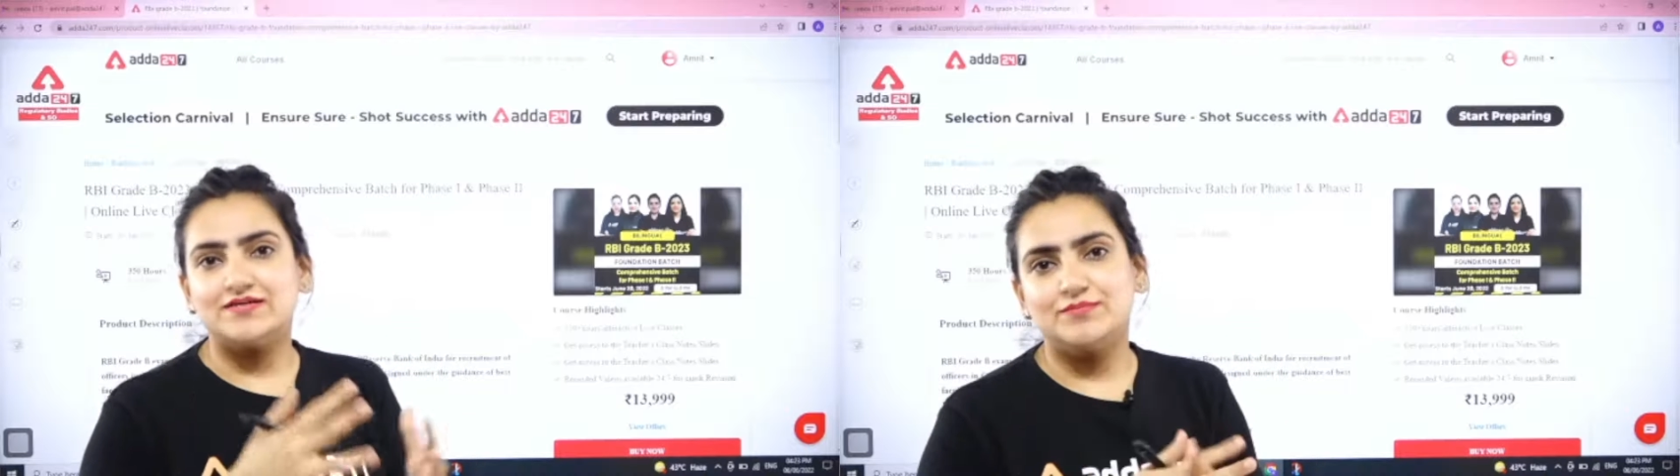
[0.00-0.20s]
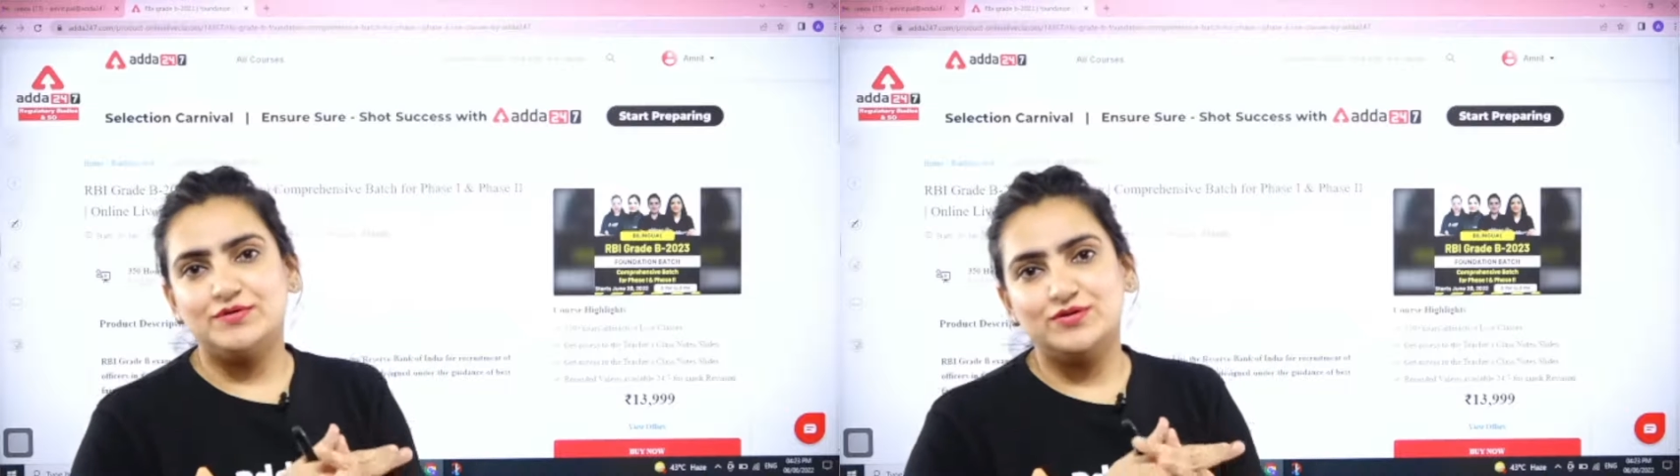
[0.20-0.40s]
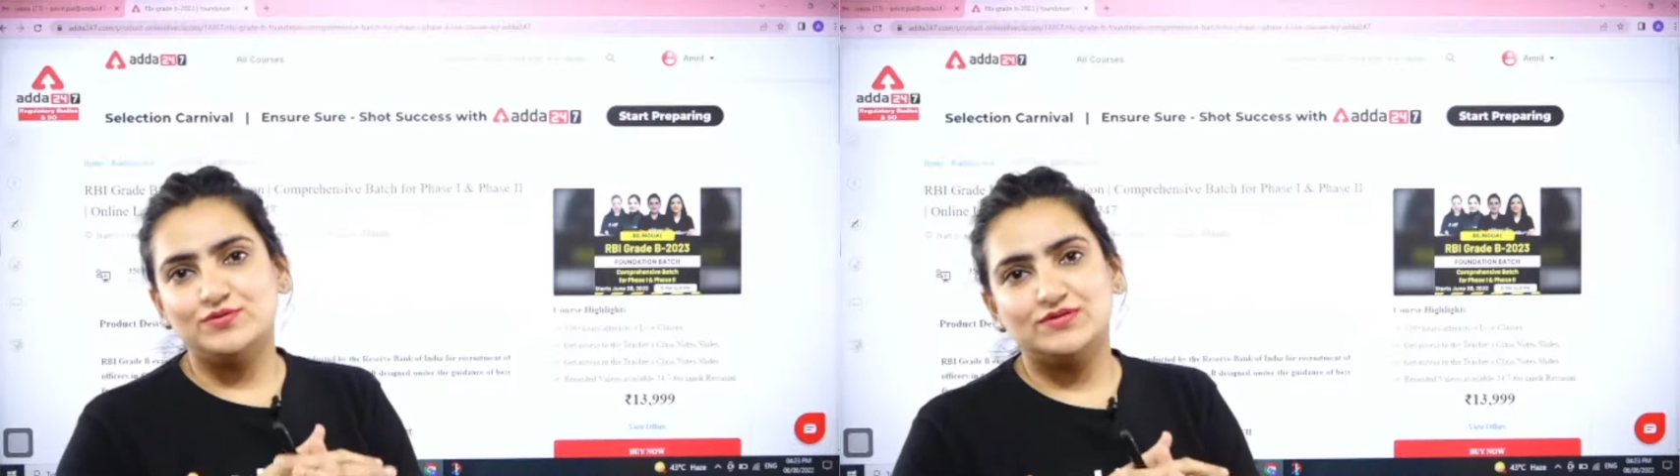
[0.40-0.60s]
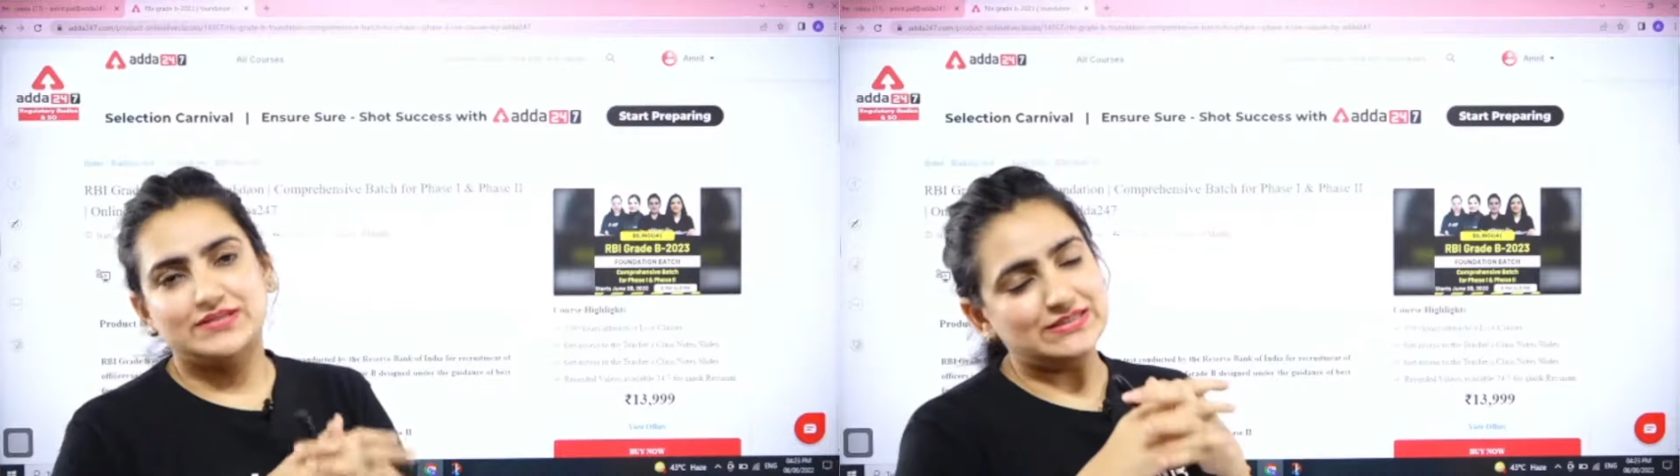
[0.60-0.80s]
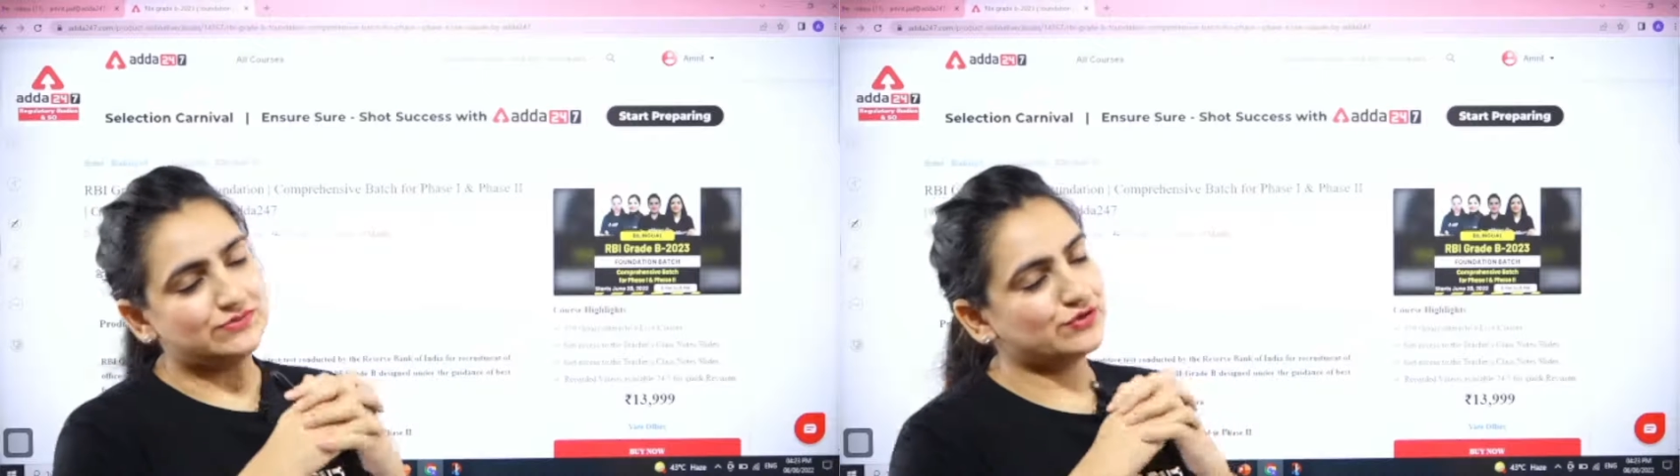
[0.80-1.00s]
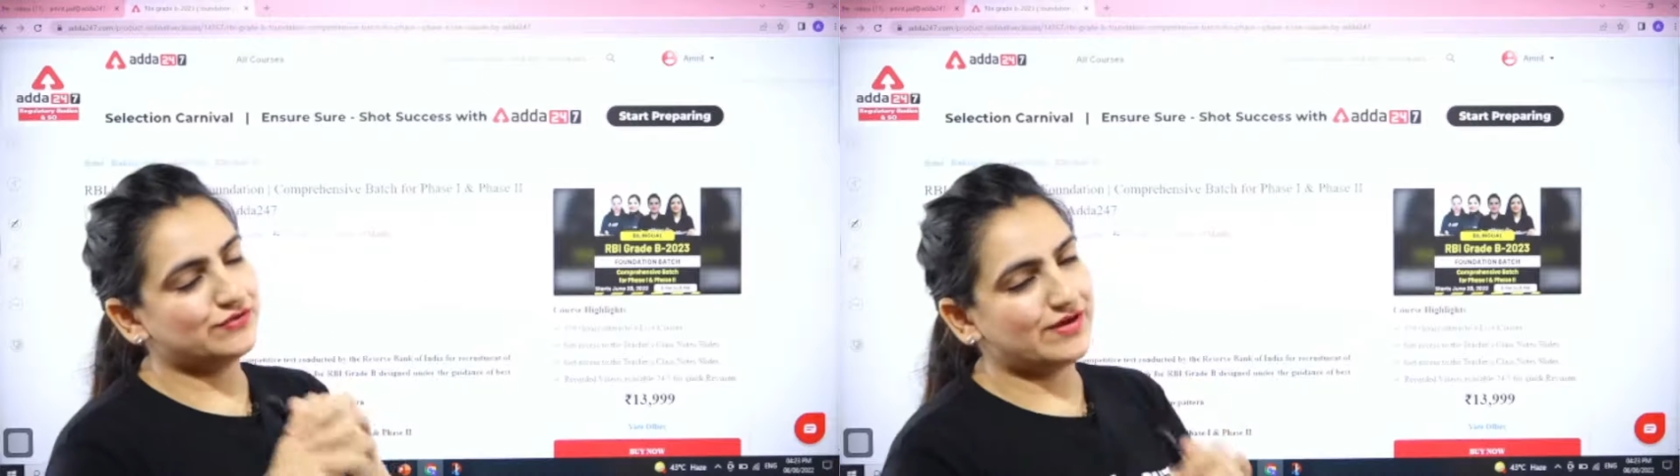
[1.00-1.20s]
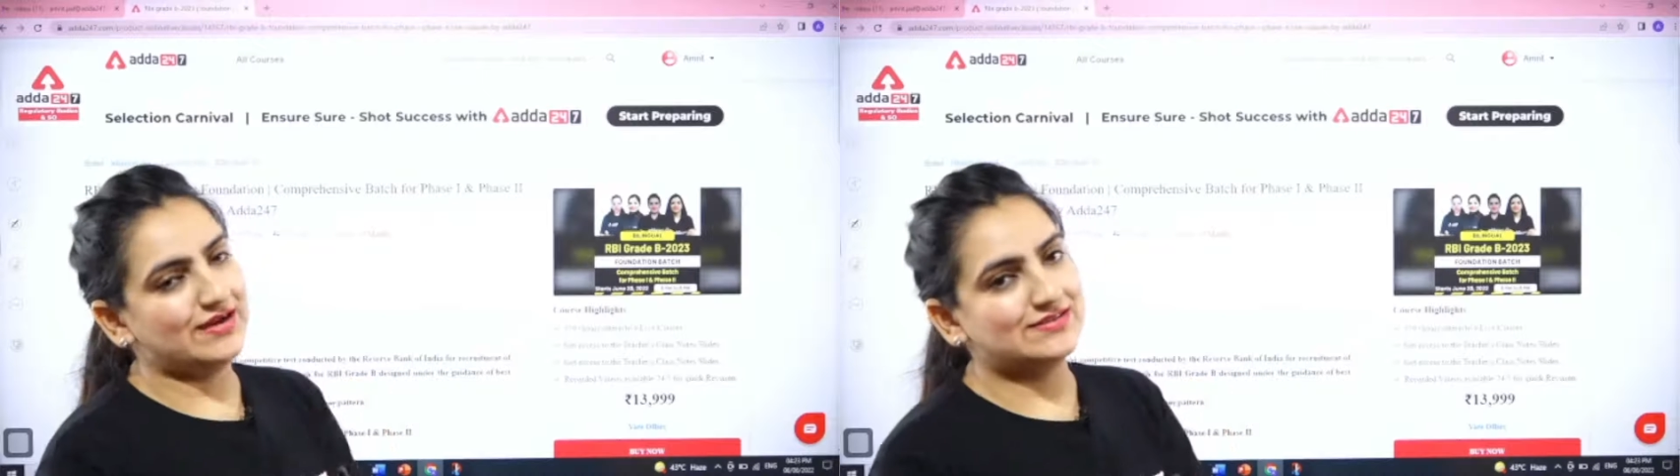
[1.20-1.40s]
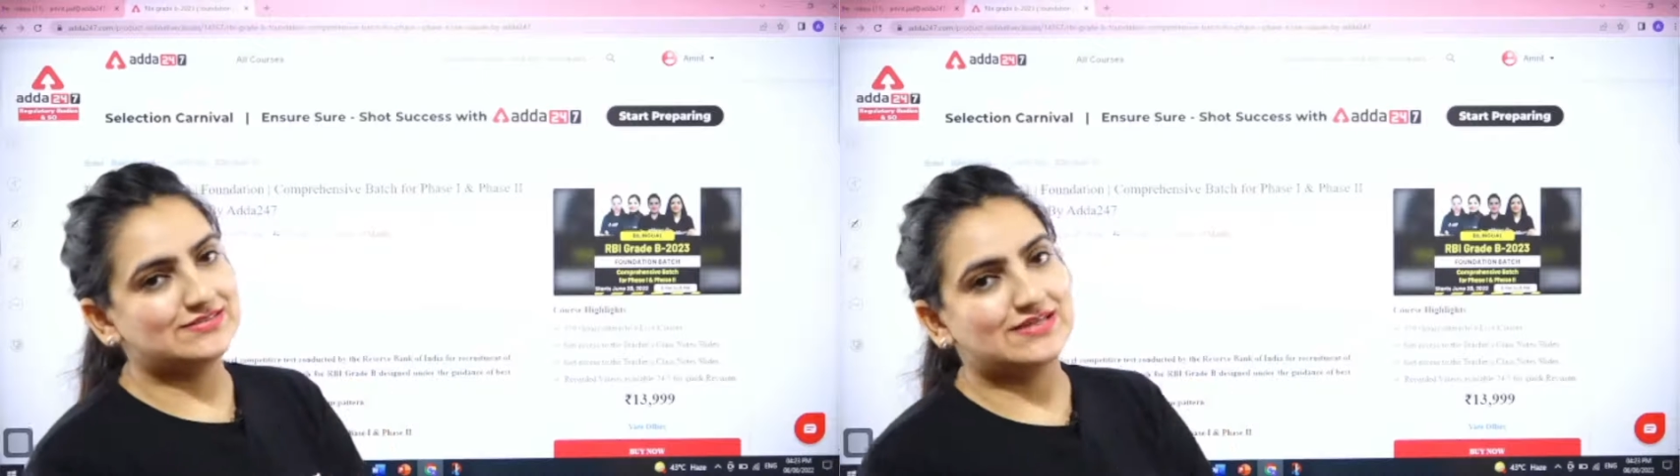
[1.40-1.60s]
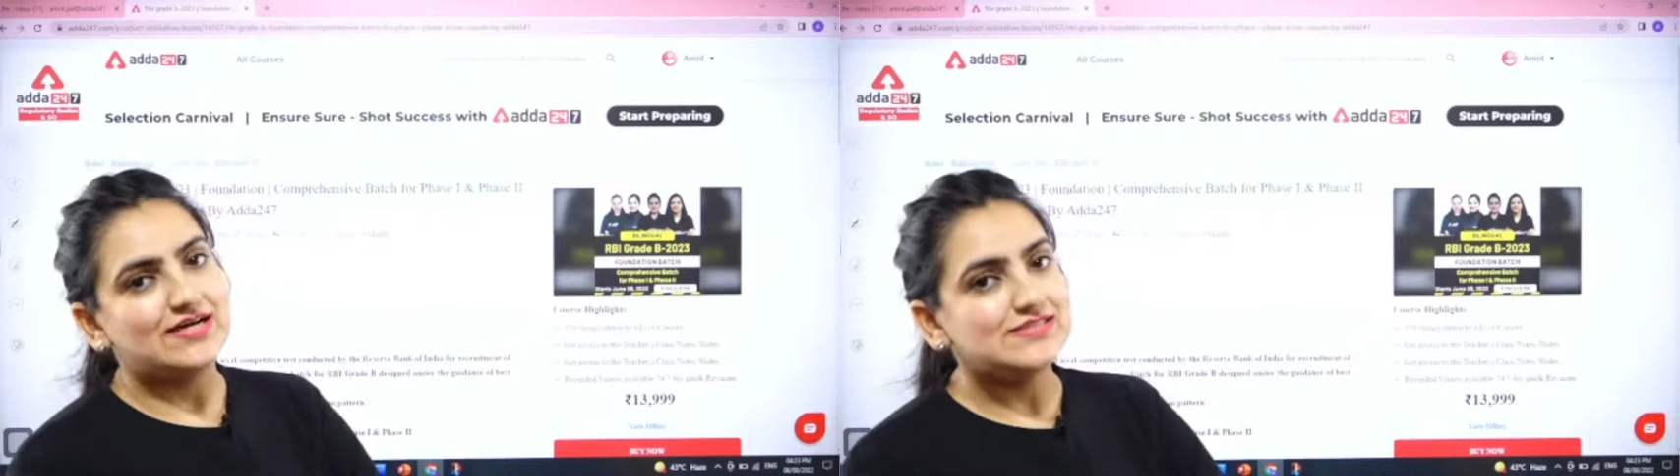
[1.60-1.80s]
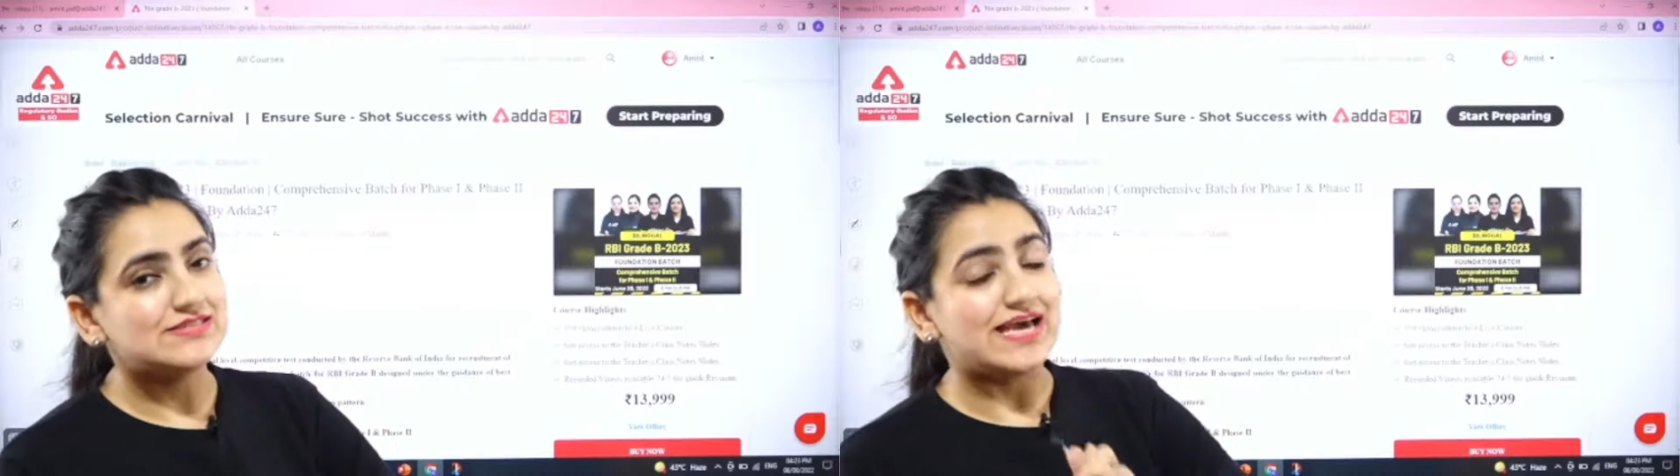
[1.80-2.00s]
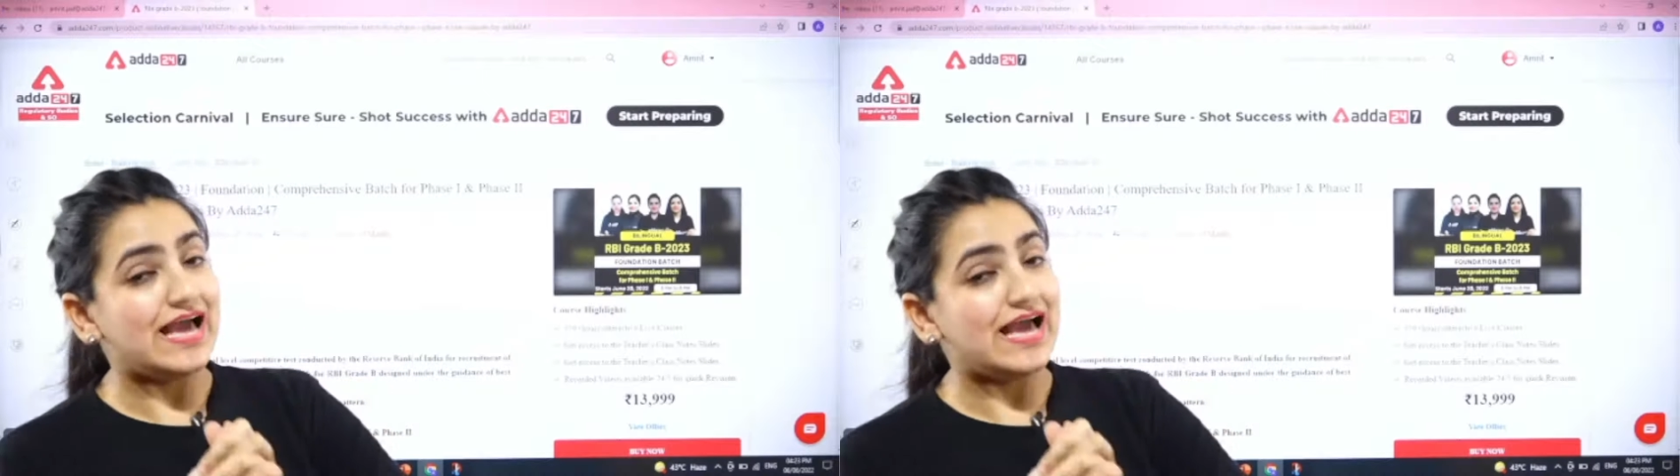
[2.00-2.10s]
particular things which we had discussed,